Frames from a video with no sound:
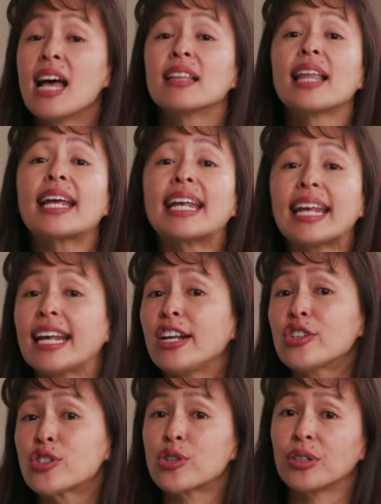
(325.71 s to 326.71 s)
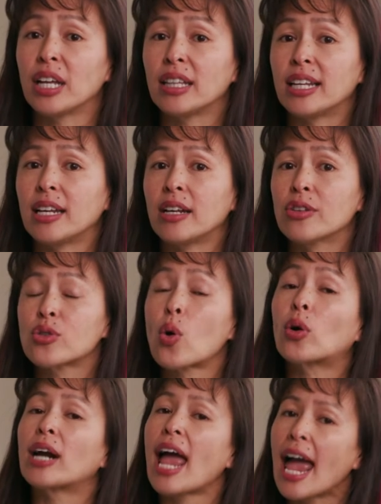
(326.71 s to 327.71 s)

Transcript: like Easter lilies or